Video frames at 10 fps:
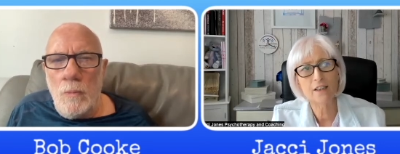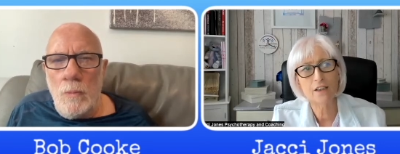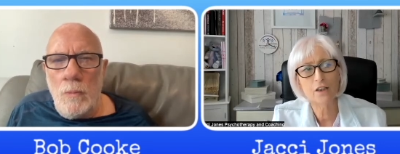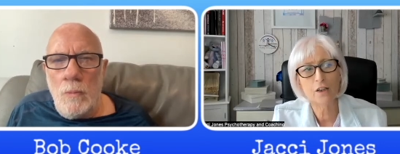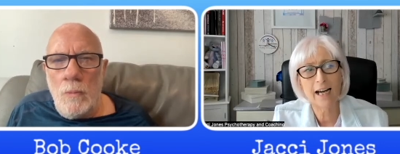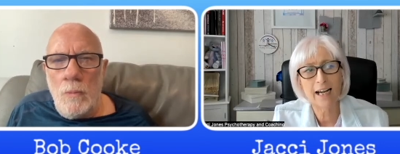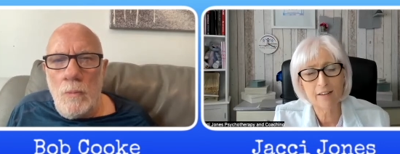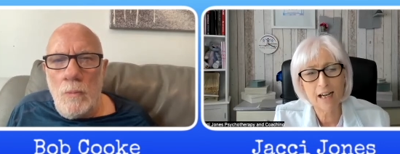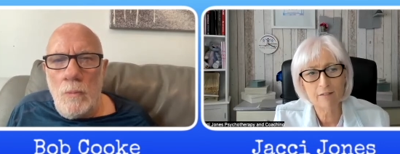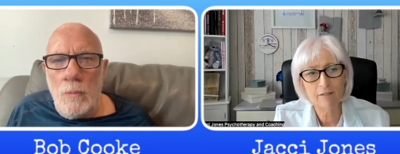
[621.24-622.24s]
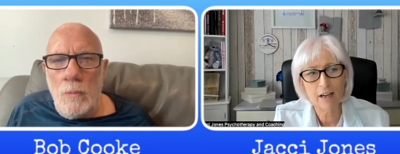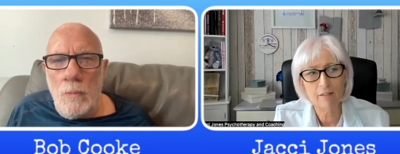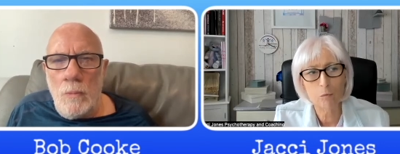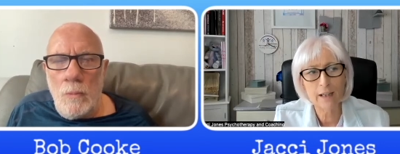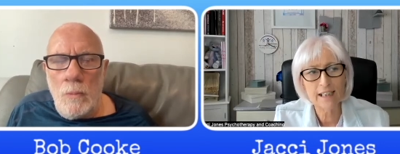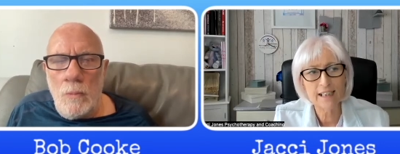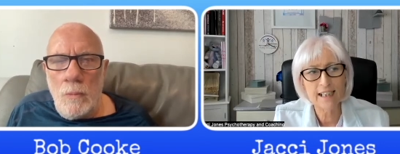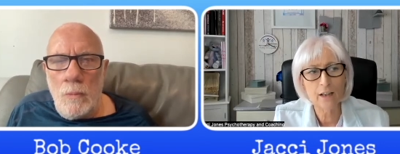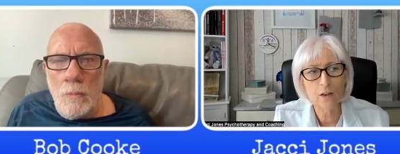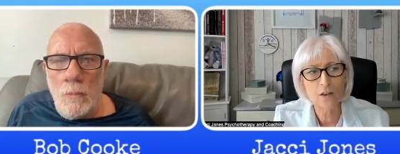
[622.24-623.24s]
Speaker 1: you know, I, have I've witnessed
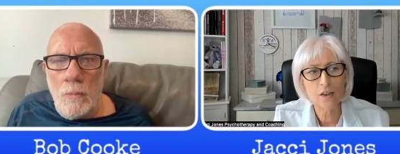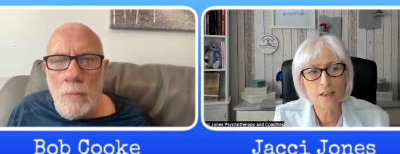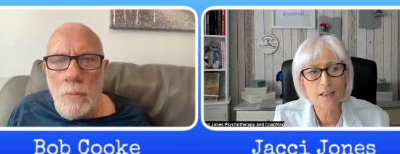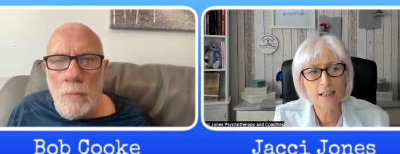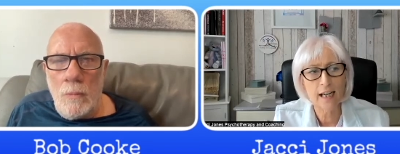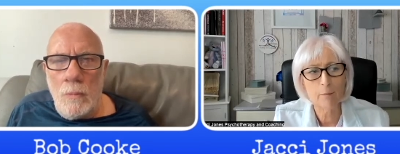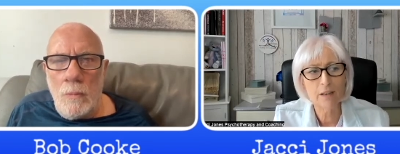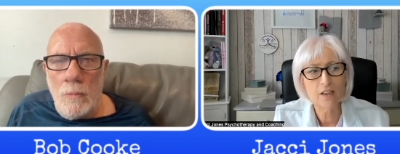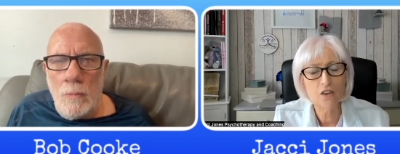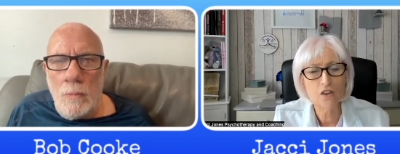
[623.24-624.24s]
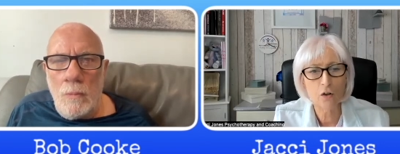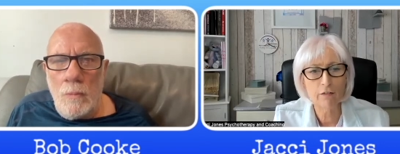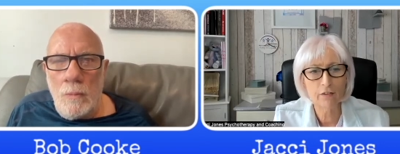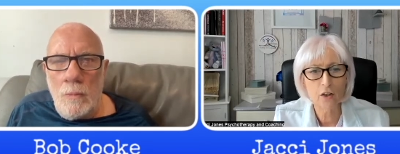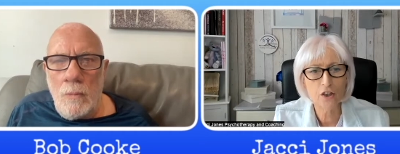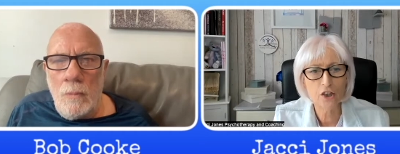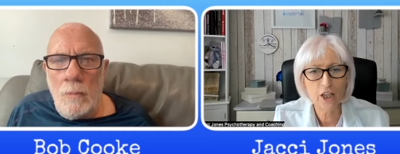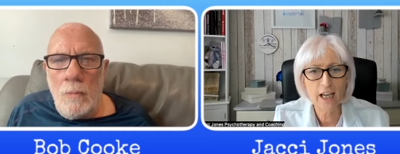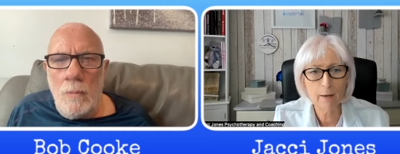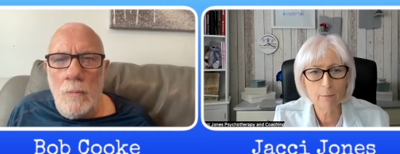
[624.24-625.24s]
it a lot of the time. Is there's an awful lot of
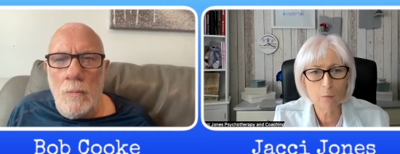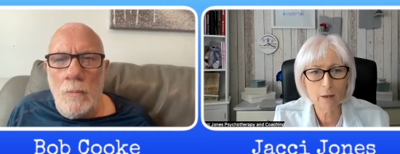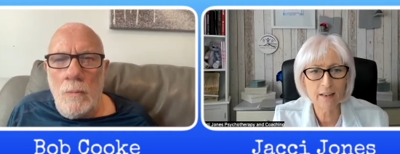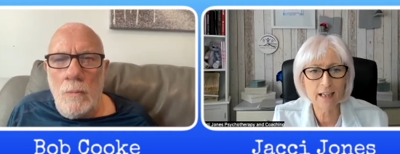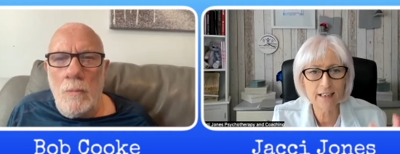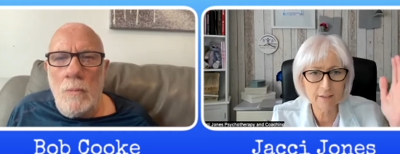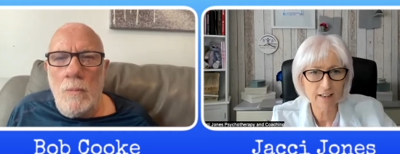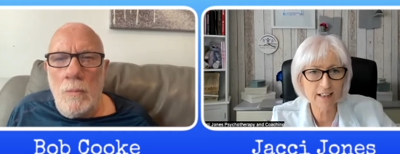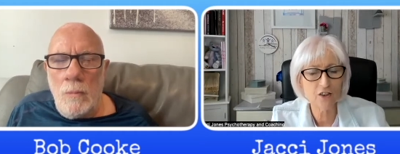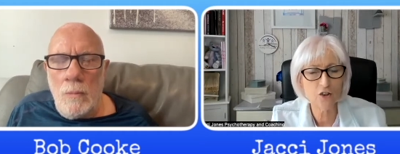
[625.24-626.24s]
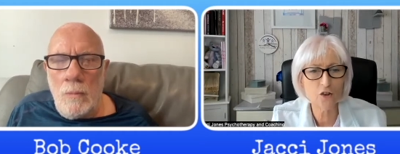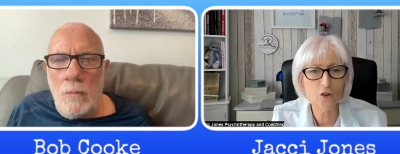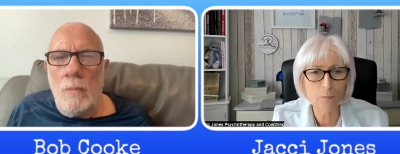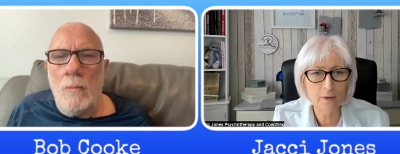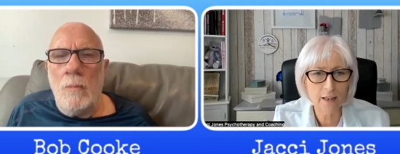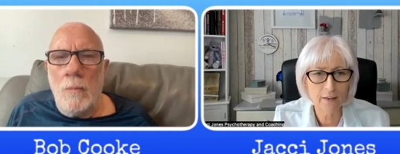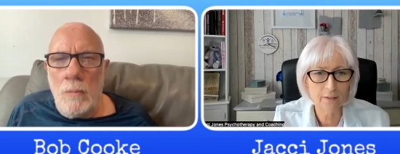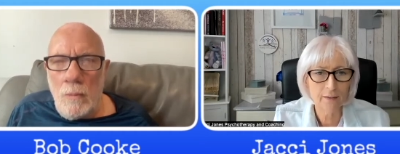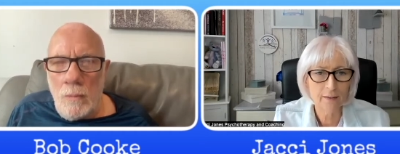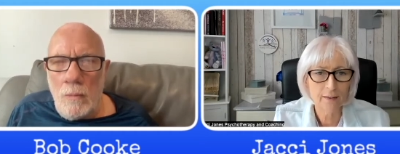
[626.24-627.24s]
shame when that defence does come down,
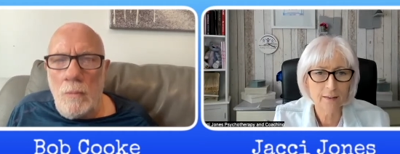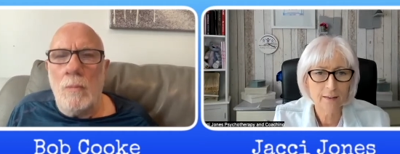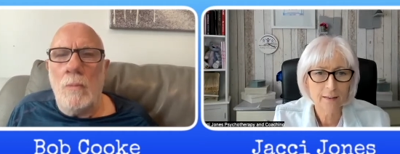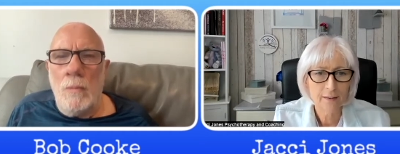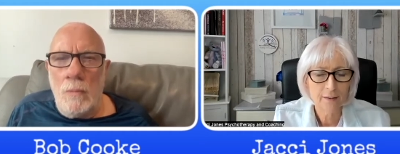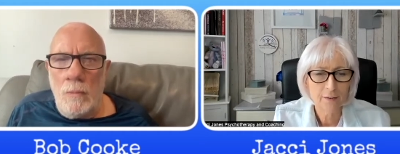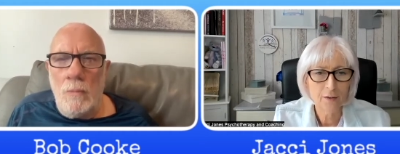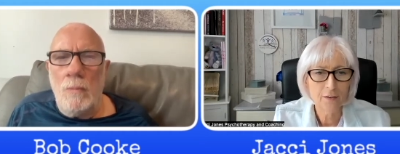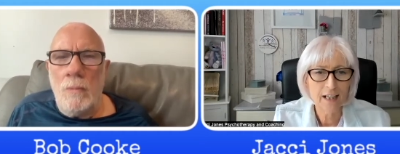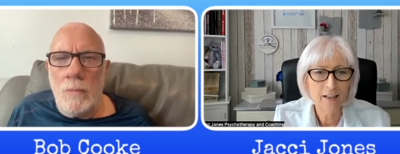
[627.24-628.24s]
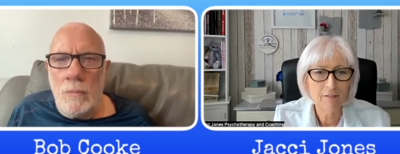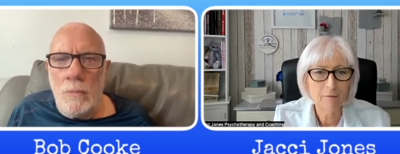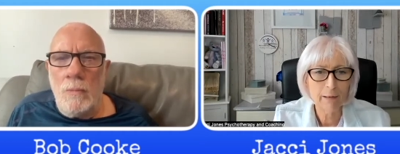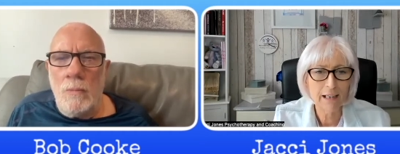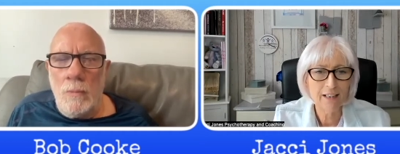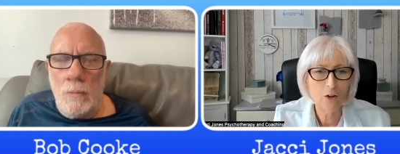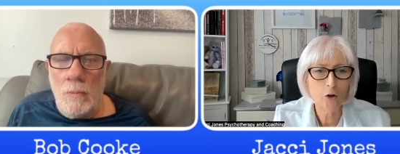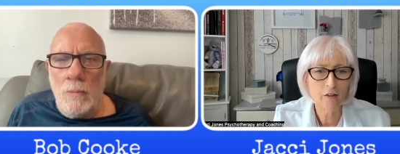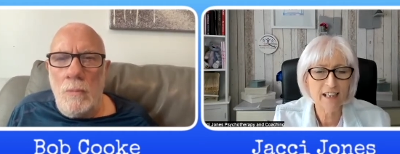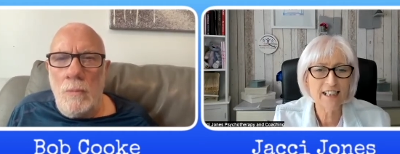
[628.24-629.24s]
that they've been
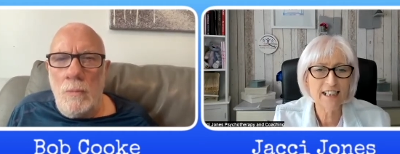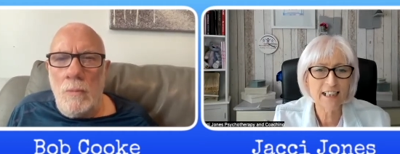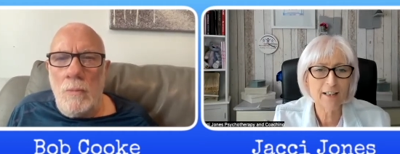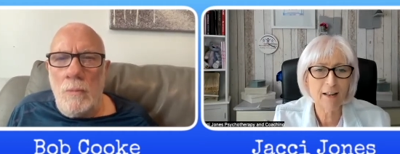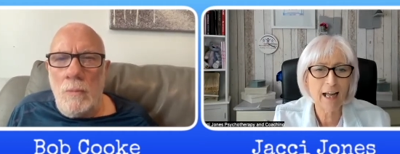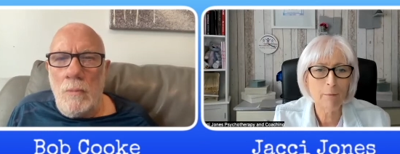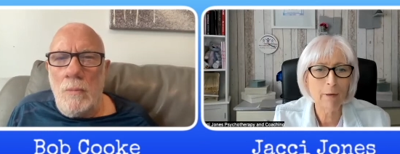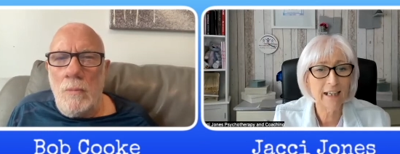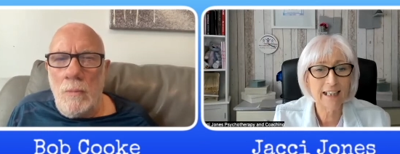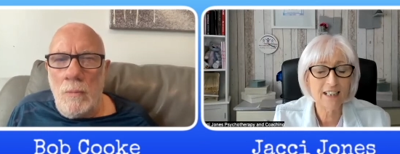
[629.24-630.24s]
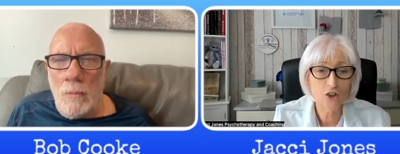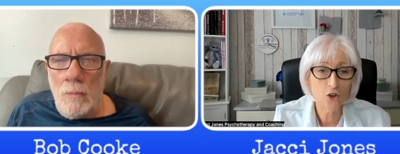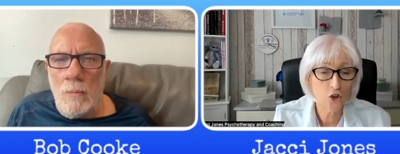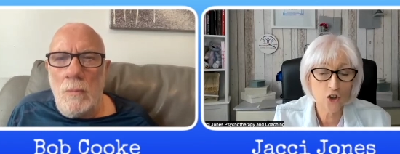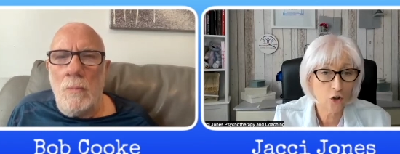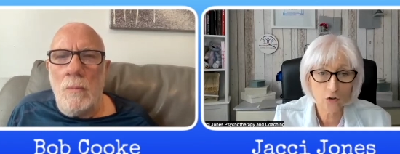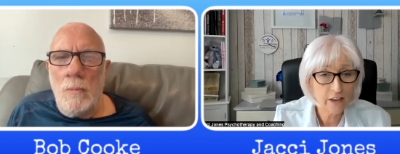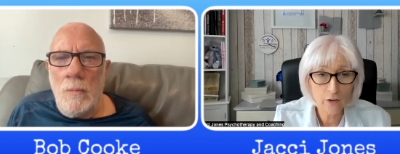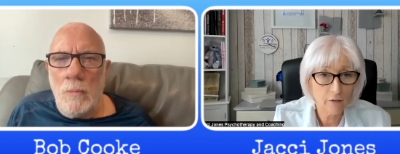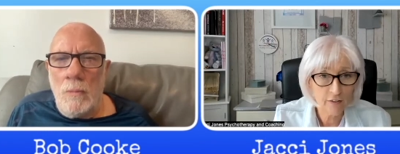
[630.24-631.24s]
authentically them, and it's just not good
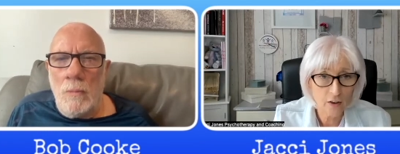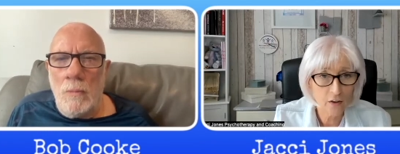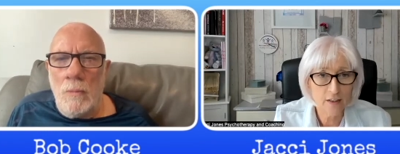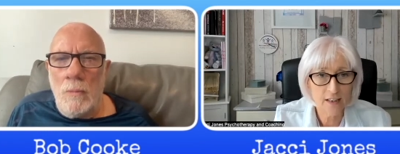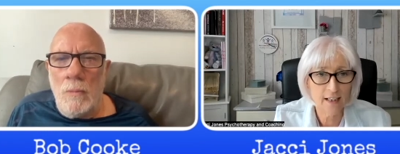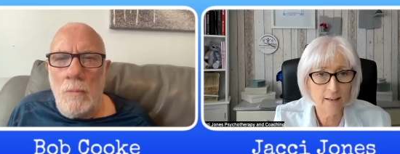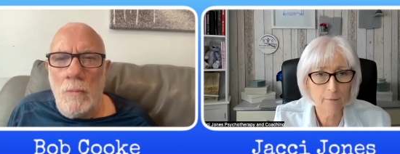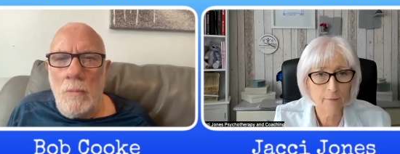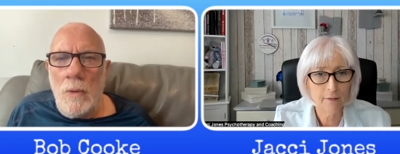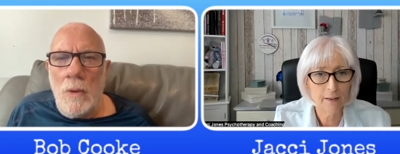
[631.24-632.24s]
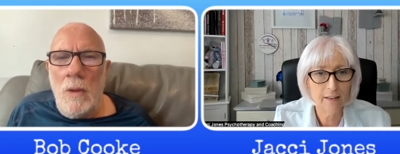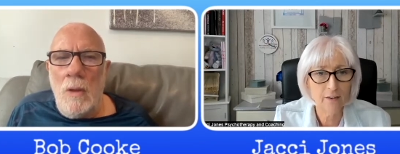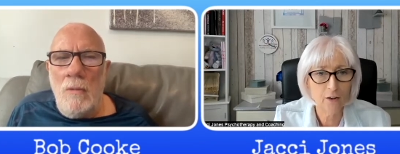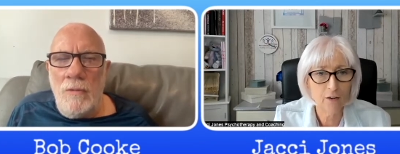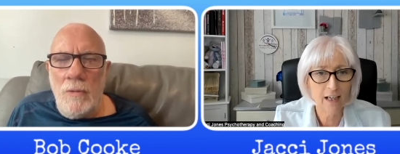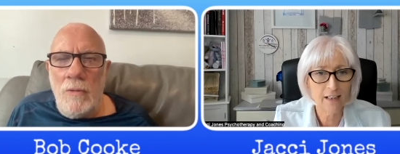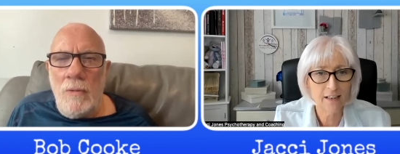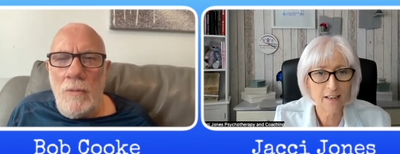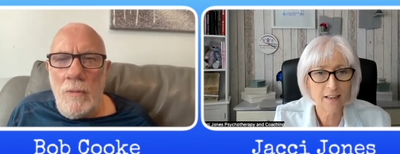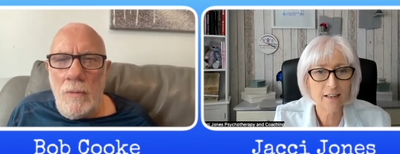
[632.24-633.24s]
enough a lot of the time in their
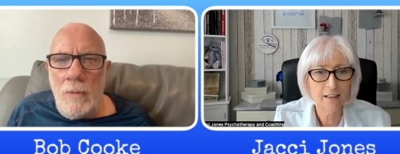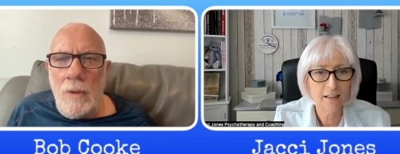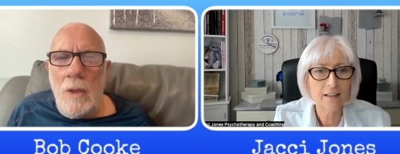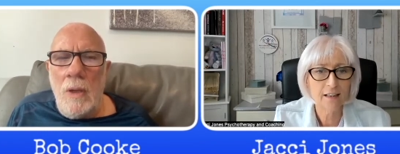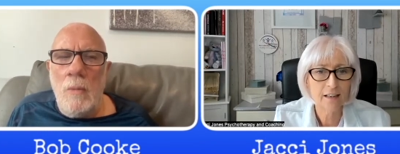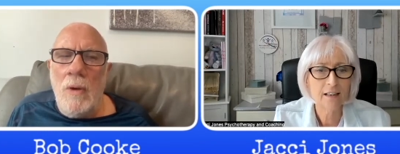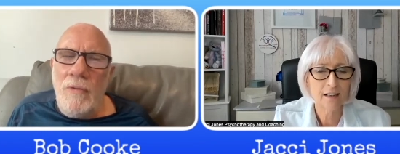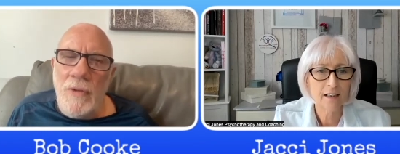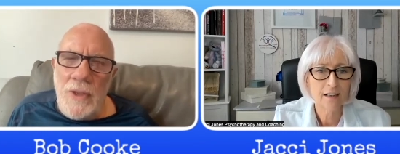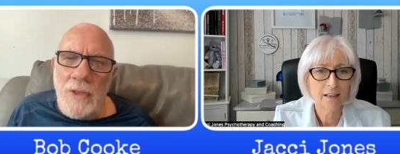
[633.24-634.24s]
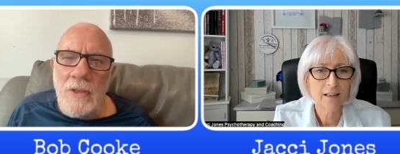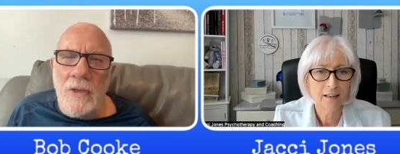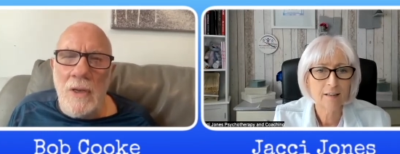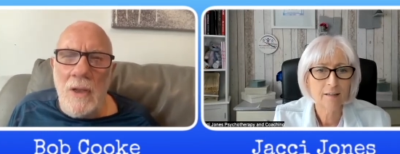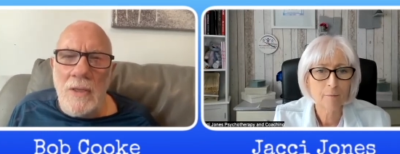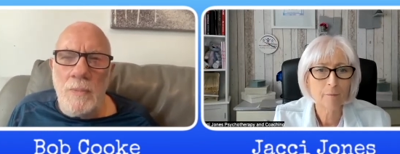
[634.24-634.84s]
eyes.
Speaker 2: Well, for the internalised